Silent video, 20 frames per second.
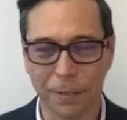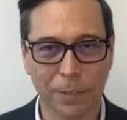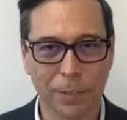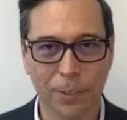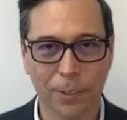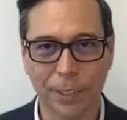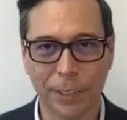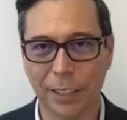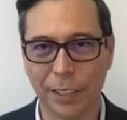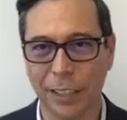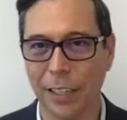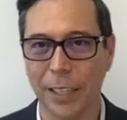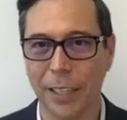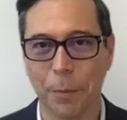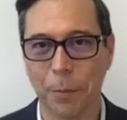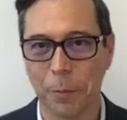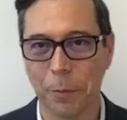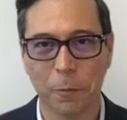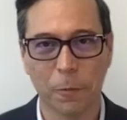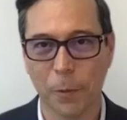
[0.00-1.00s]
are flowing
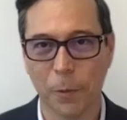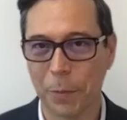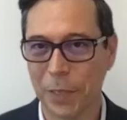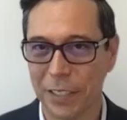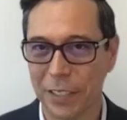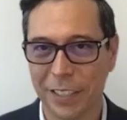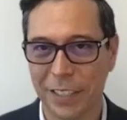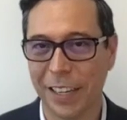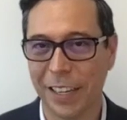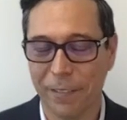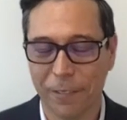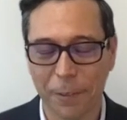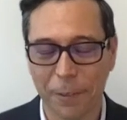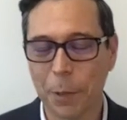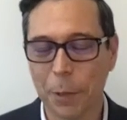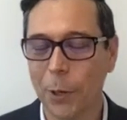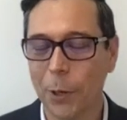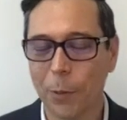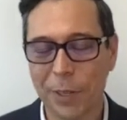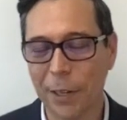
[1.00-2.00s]
um, from the from
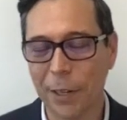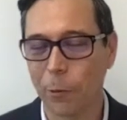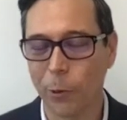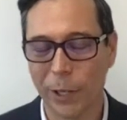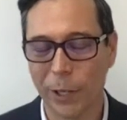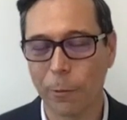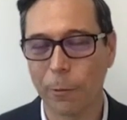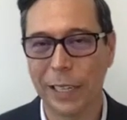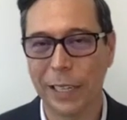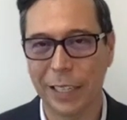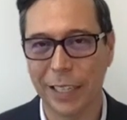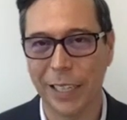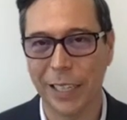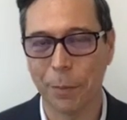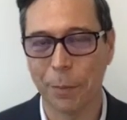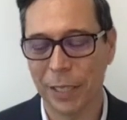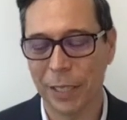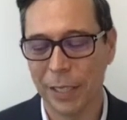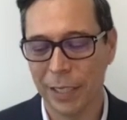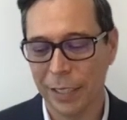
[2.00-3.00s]
the moment i work, wake
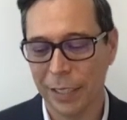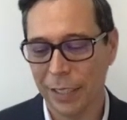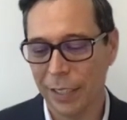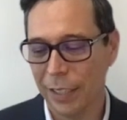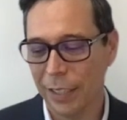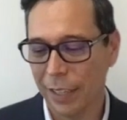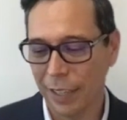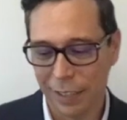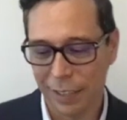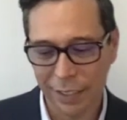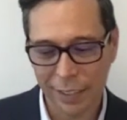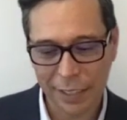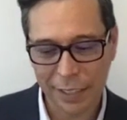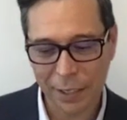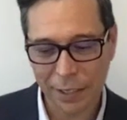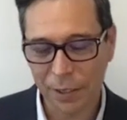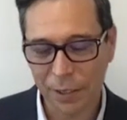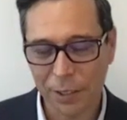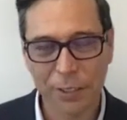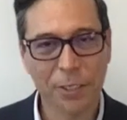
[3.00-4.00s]
up and then I
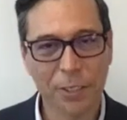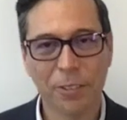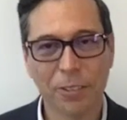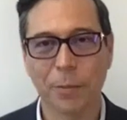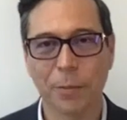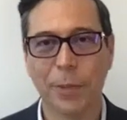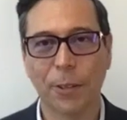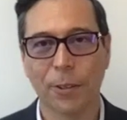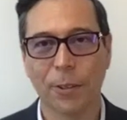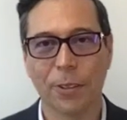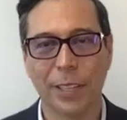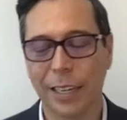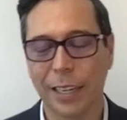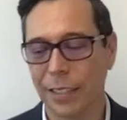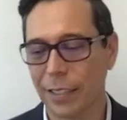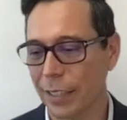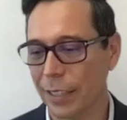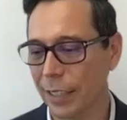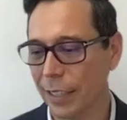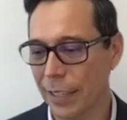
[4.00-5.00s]
go do some other
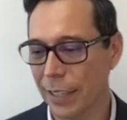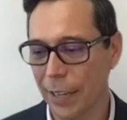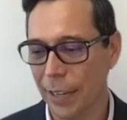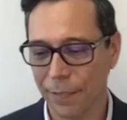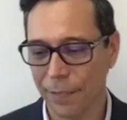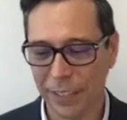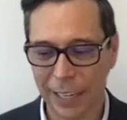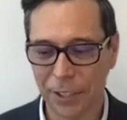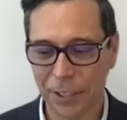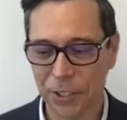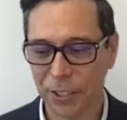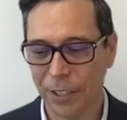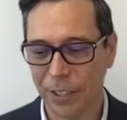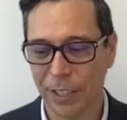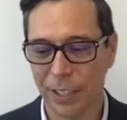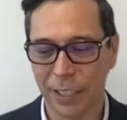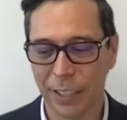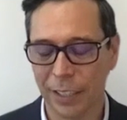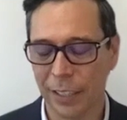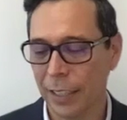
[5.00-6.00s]
things. I get navigation
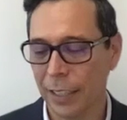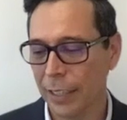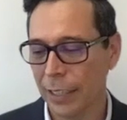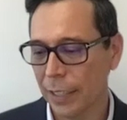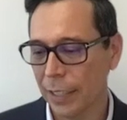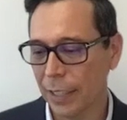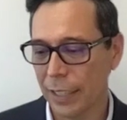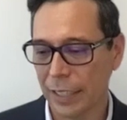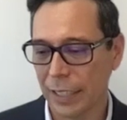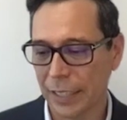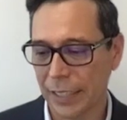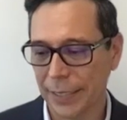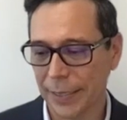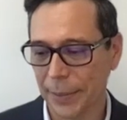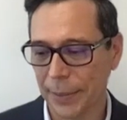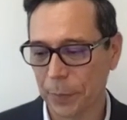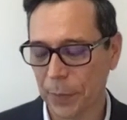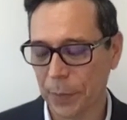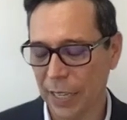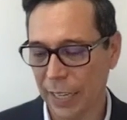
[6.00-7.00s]
on
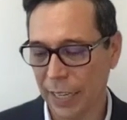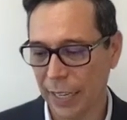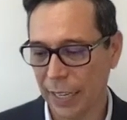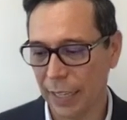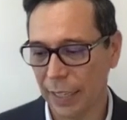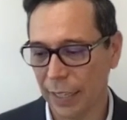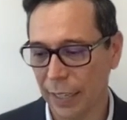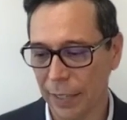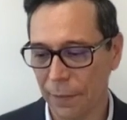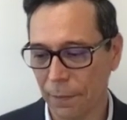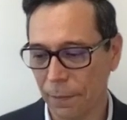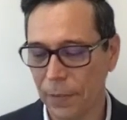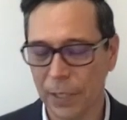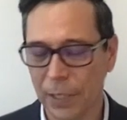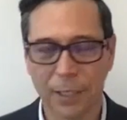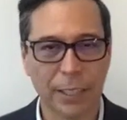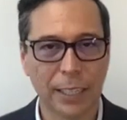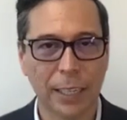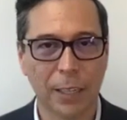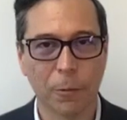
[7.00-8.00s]
um, and I
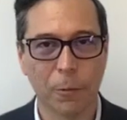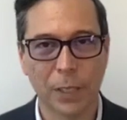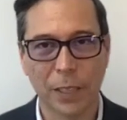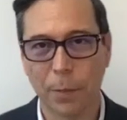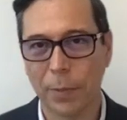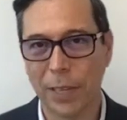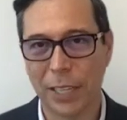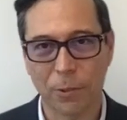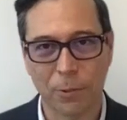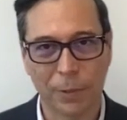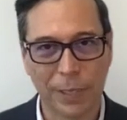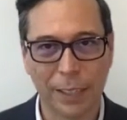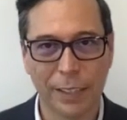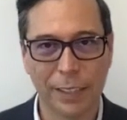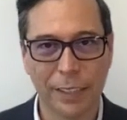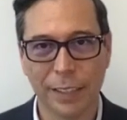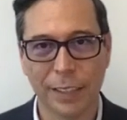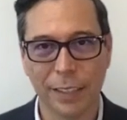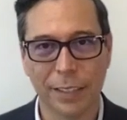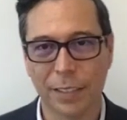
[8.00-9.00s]
figure out what the best
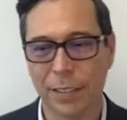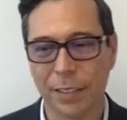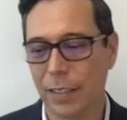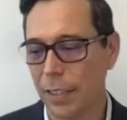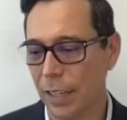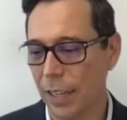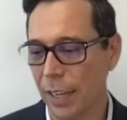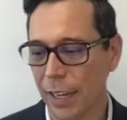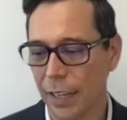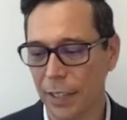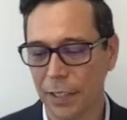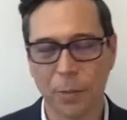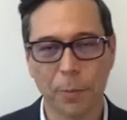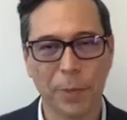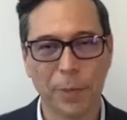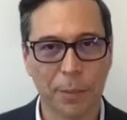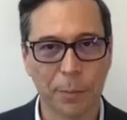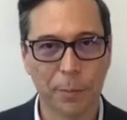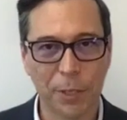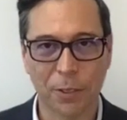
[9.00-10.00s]
route is uh, to
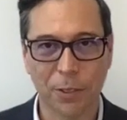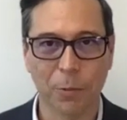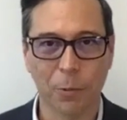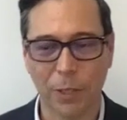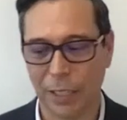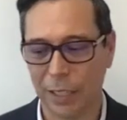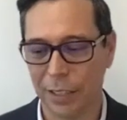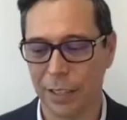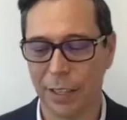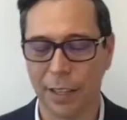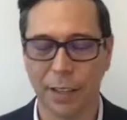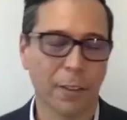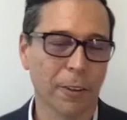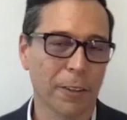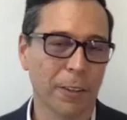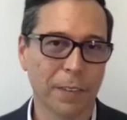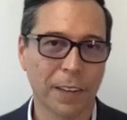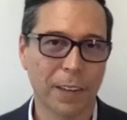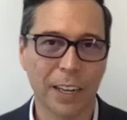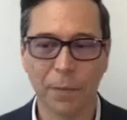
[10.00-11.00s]
my commute to work. It's a
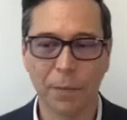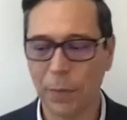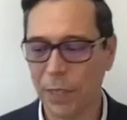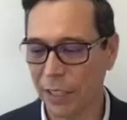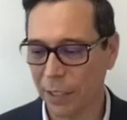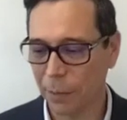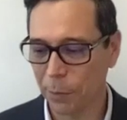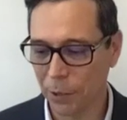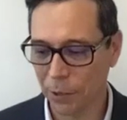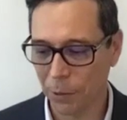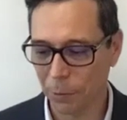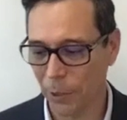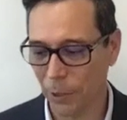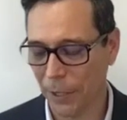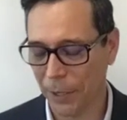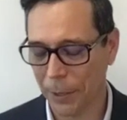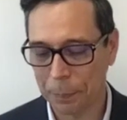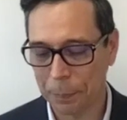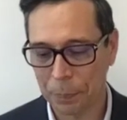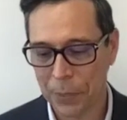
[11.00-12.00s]
35 minute commute to
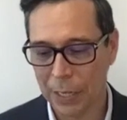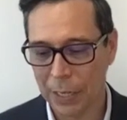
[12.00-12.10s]
work.